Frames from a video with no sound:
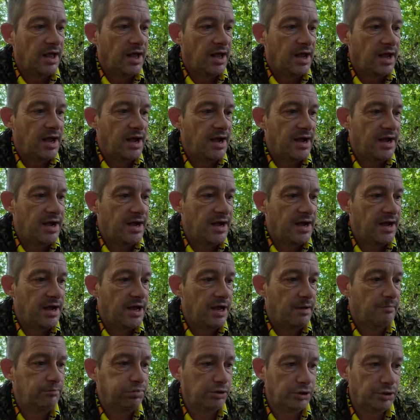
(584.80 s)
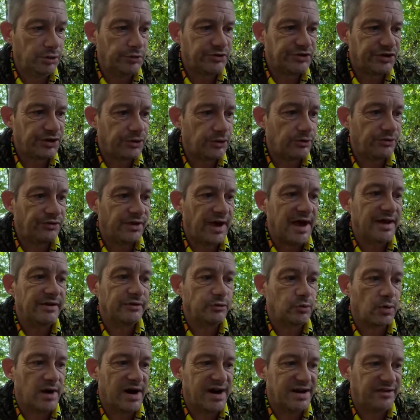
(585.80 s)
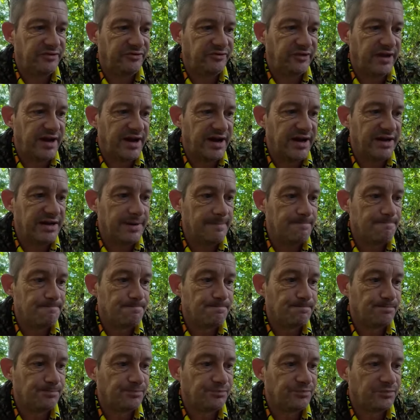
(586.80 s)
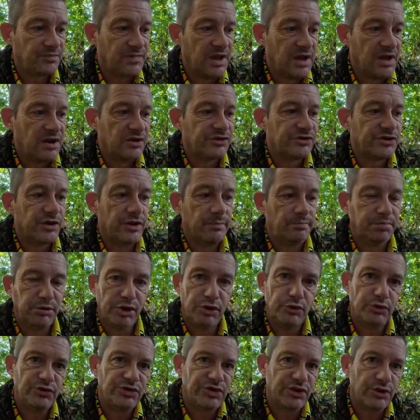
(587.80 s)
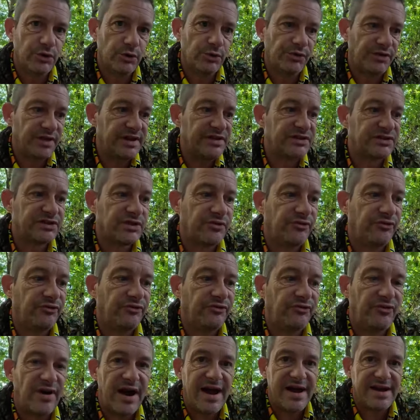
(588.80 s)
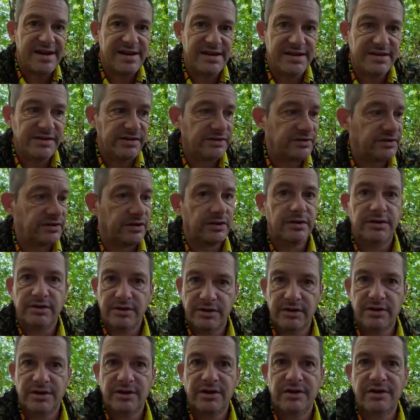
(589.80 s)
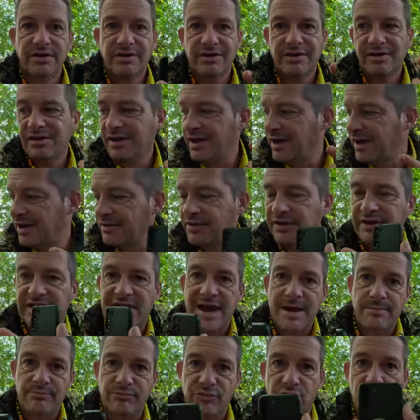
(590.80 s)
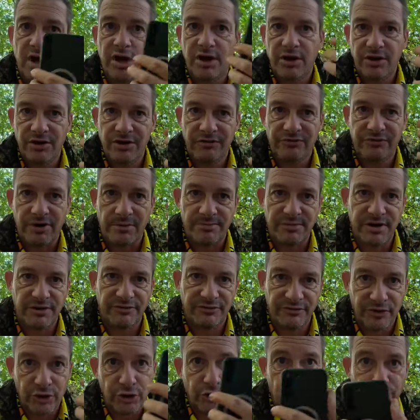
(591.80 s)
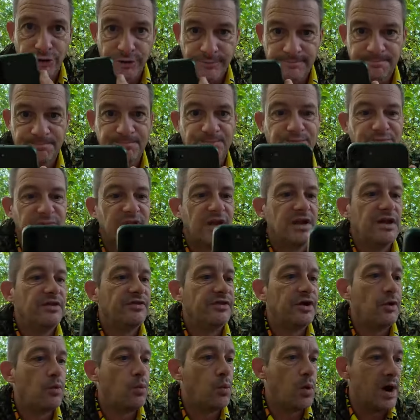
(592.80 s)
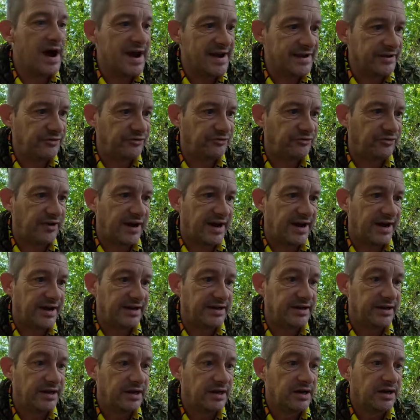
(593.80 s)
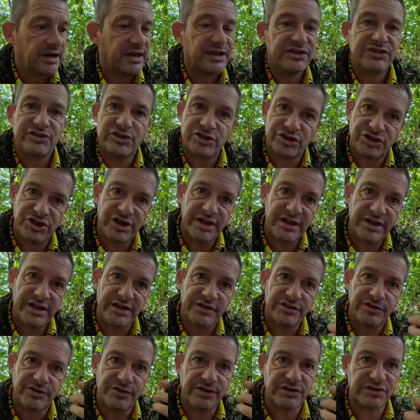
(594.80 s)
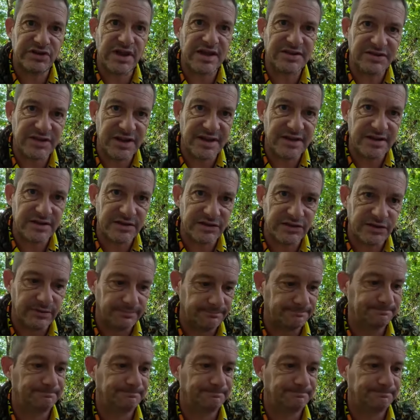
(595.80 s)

uh, Bluetooth and Wi-Fi so the Bluetooth is to find uh, the camera from your phone the Wi-Fi is to change the settings